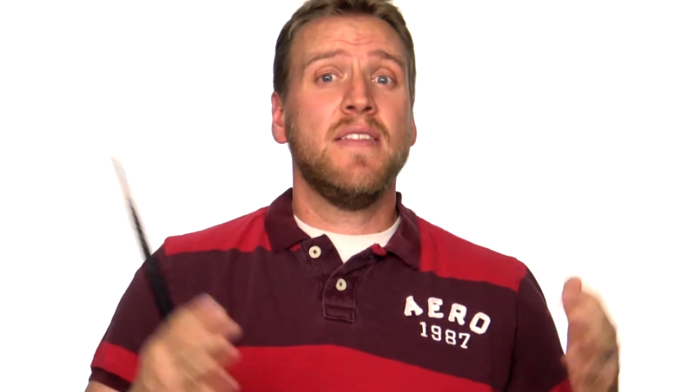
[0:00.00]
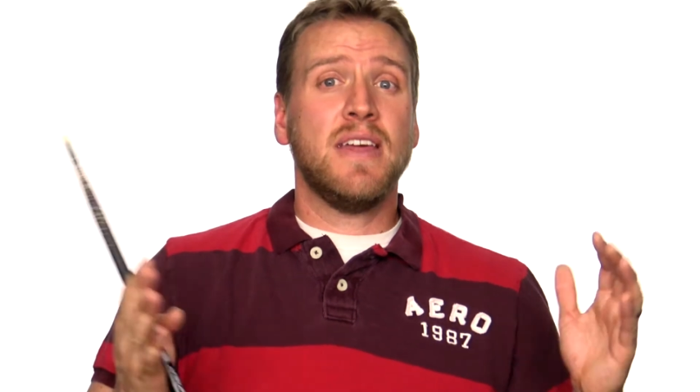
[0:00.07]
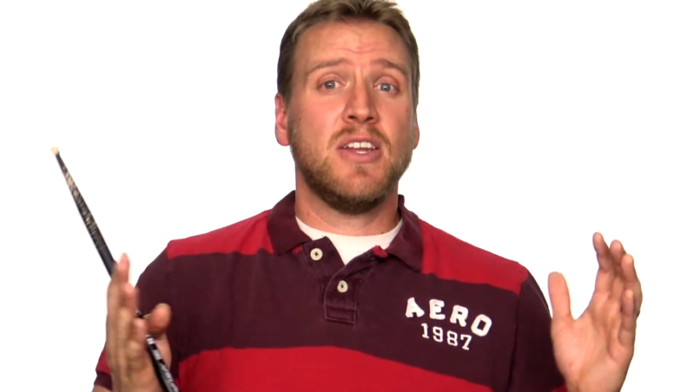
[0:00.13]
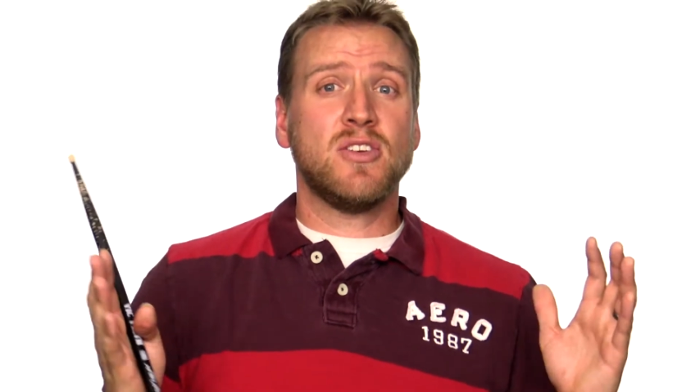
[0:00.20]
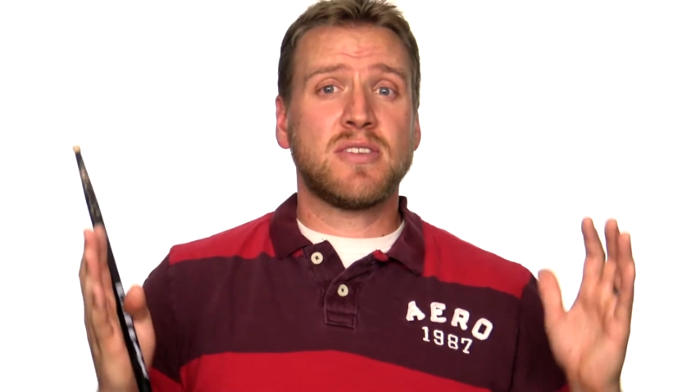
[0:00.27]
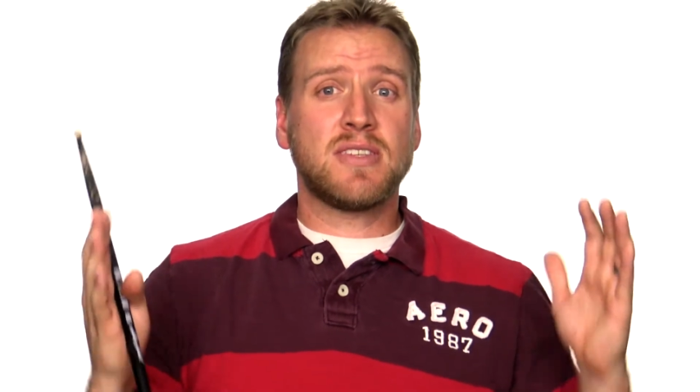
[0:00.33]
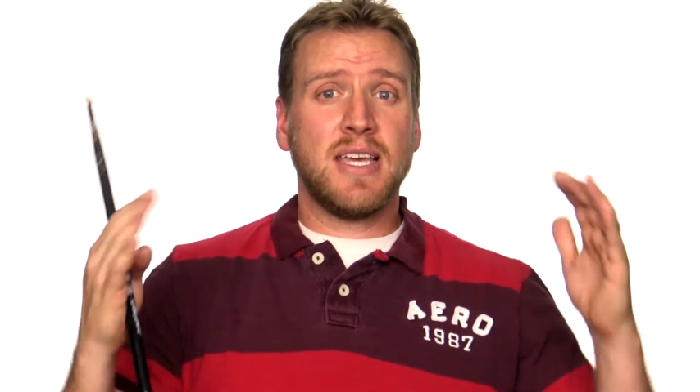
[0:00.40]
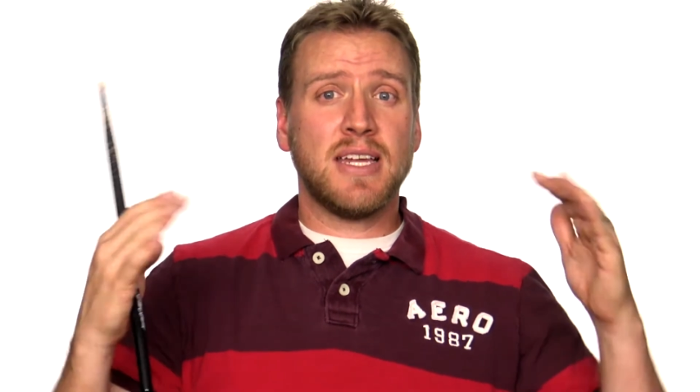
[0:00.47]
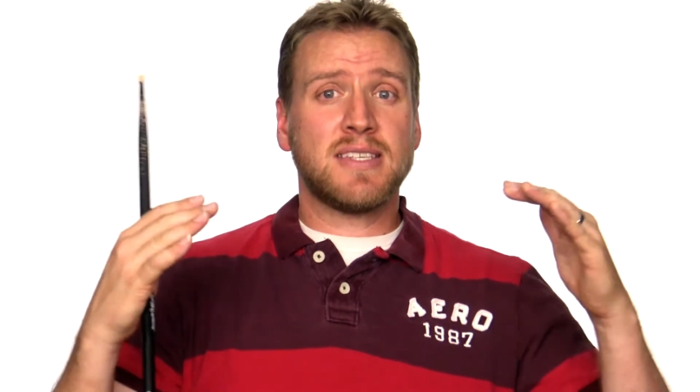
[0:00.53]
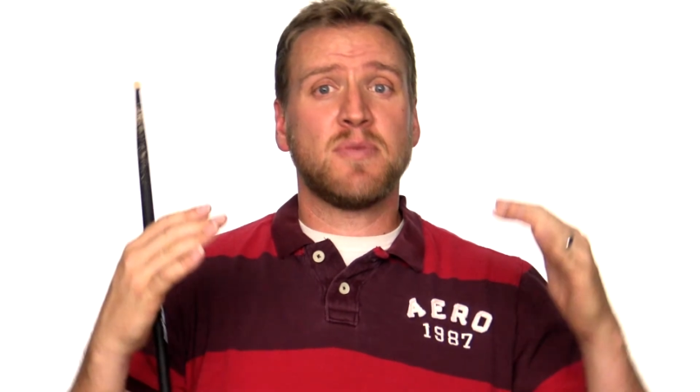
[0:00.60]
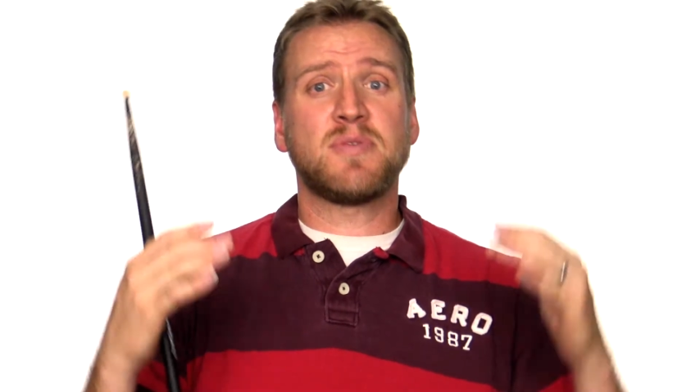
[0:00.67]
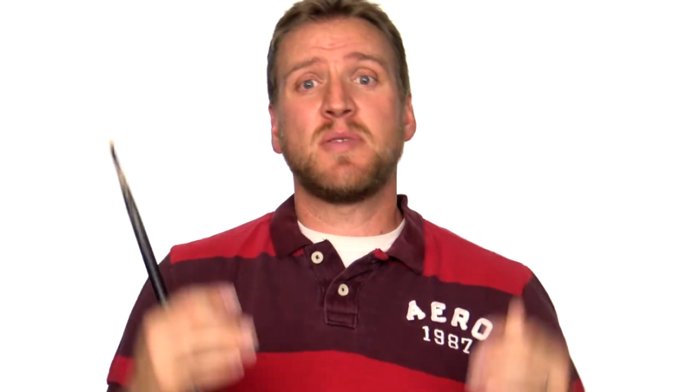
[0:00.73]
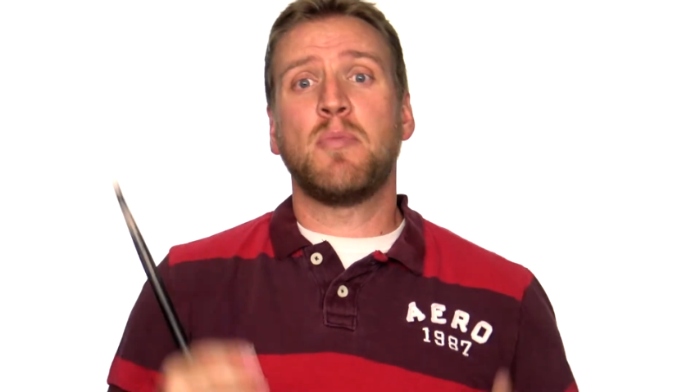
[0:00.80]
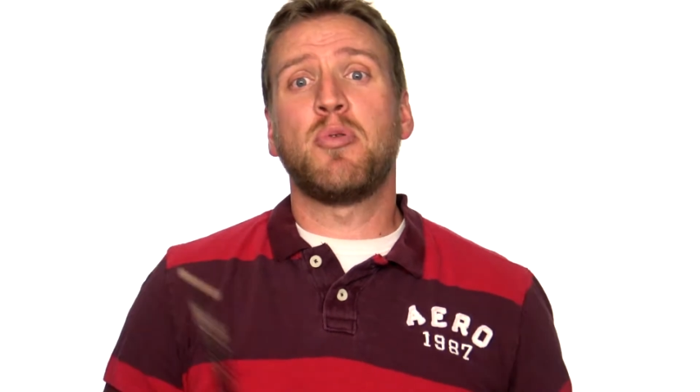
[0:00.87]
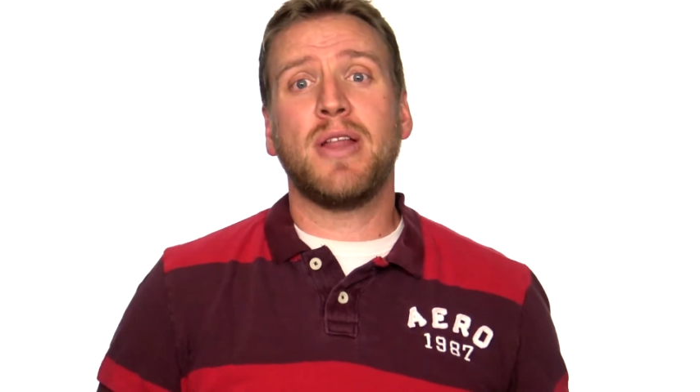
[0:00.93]
they just get
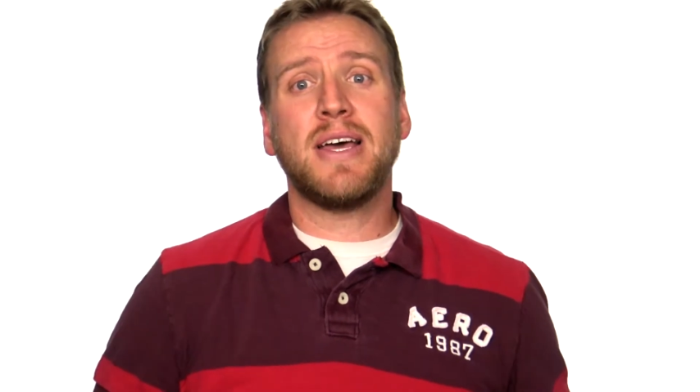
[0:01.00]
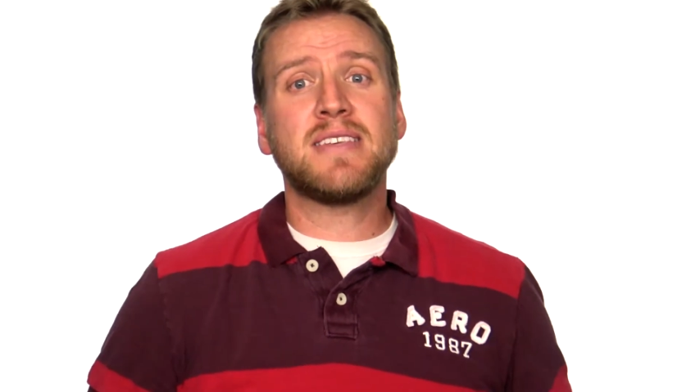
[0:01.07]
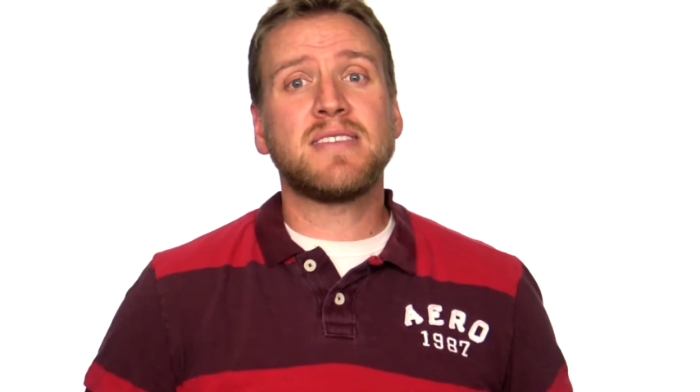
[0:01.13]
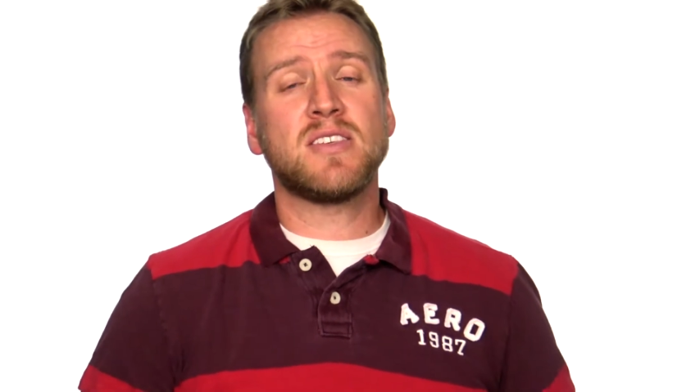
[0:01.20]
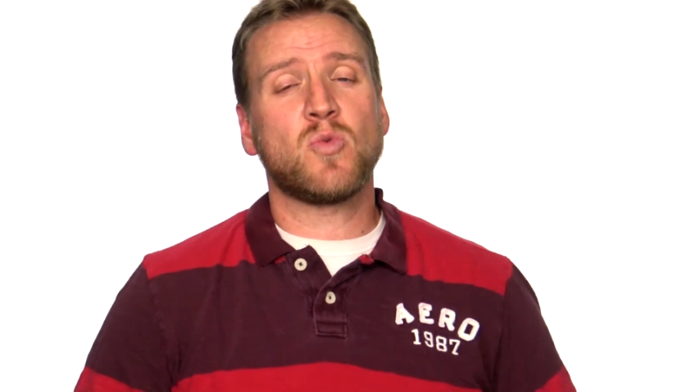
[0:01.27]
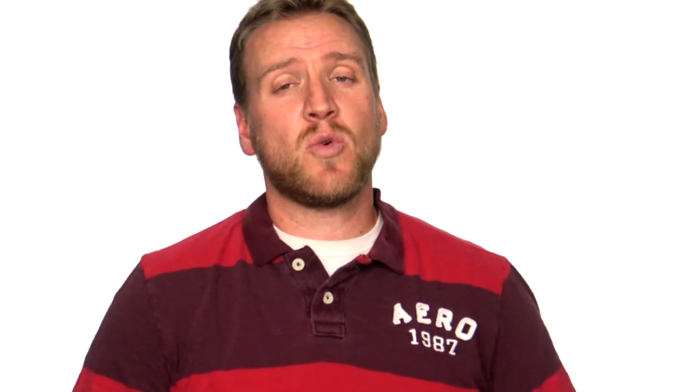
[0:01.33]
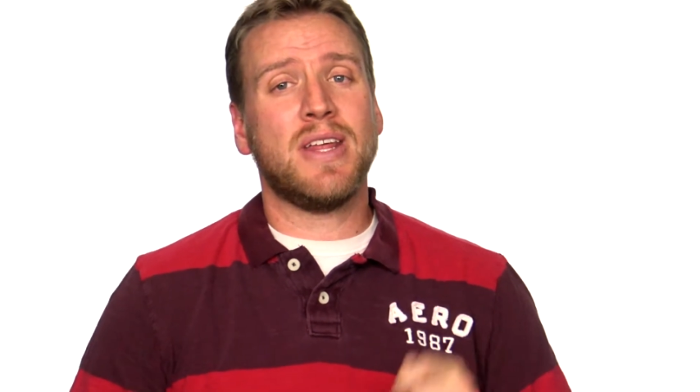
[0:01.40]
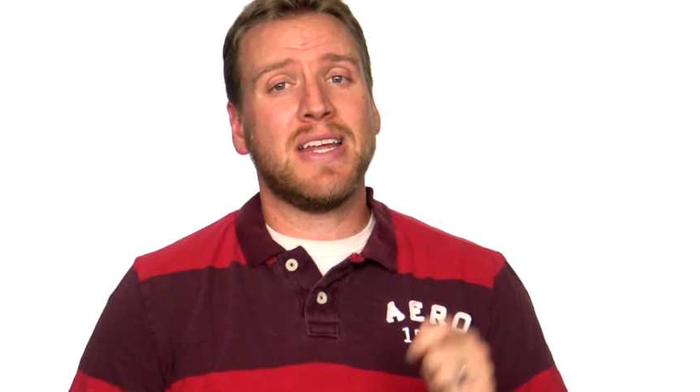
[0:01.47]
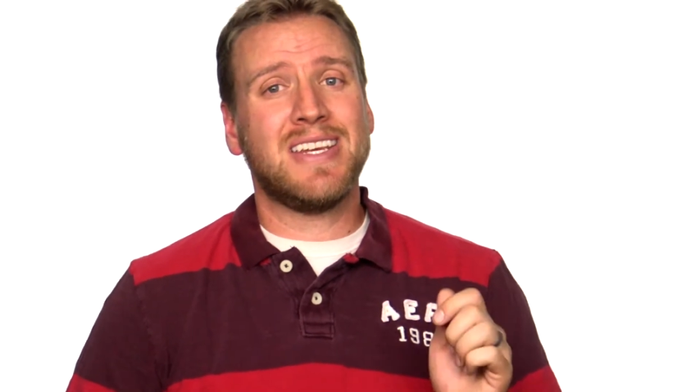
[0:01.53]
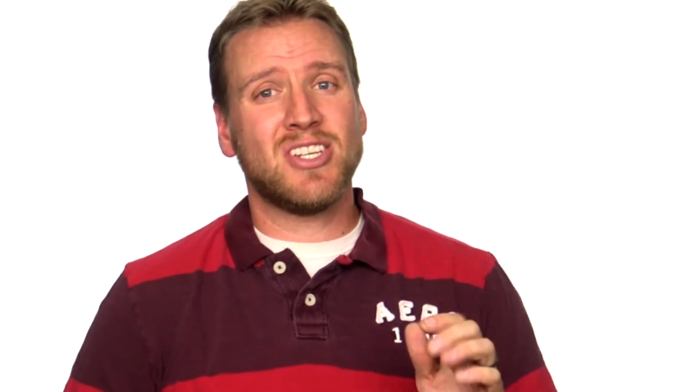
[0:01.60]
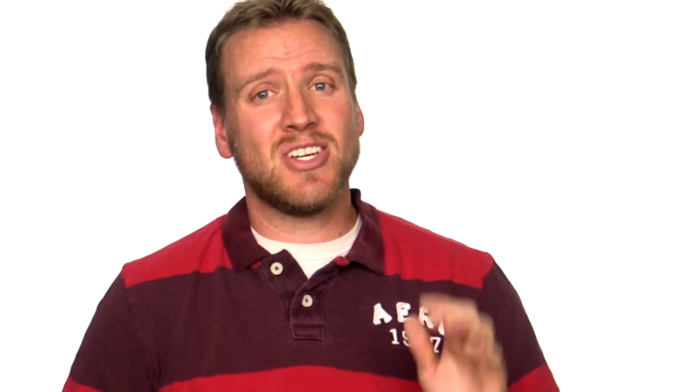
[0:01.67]
to some places where they